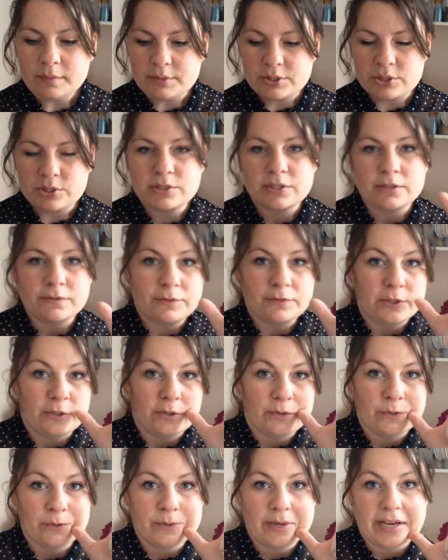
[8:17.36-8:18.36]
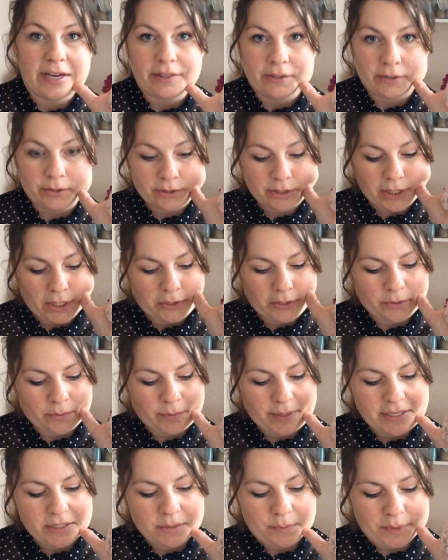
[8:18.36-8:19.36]
just a few heathered
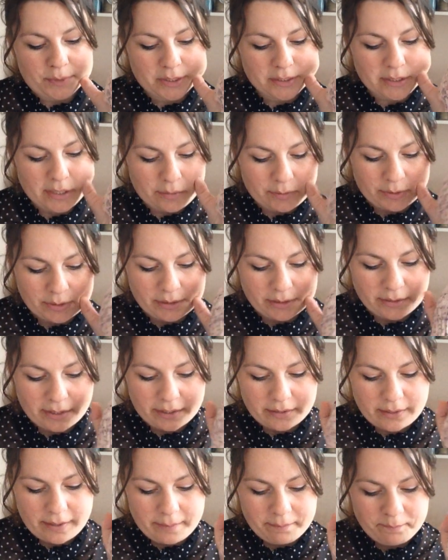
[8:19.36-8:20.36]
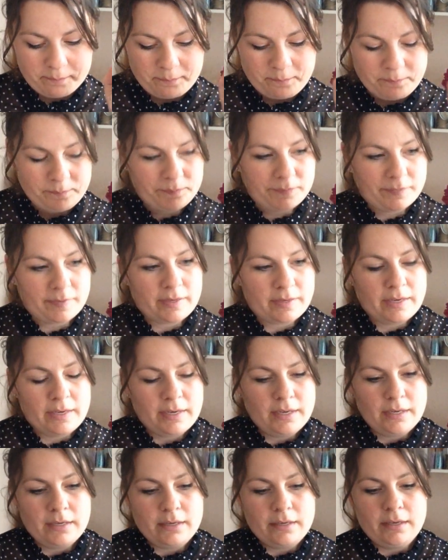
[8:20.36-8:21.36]
colorways because I really like them.
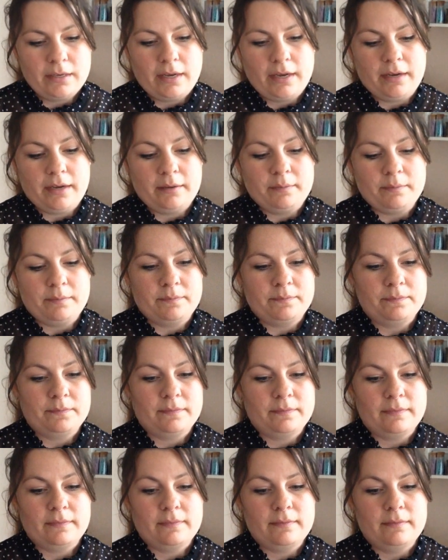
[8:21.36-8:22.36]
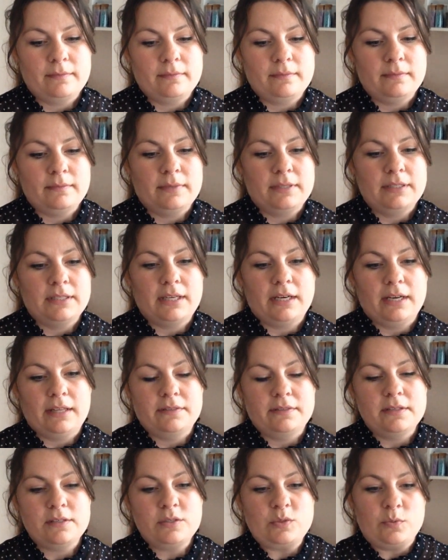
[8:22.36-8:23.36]
And then
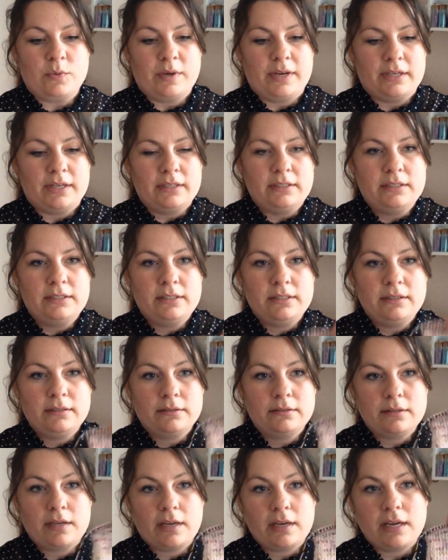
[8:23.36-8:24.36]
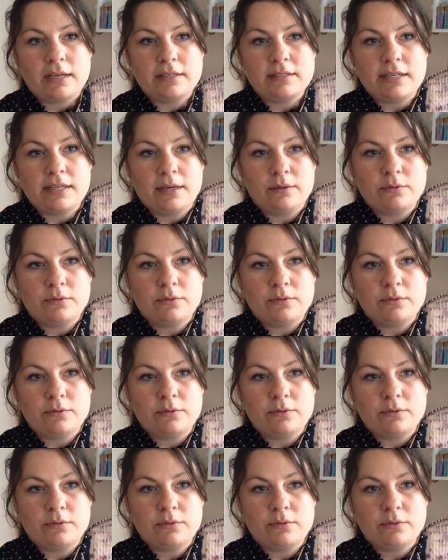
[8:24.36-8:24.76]
on this one, I got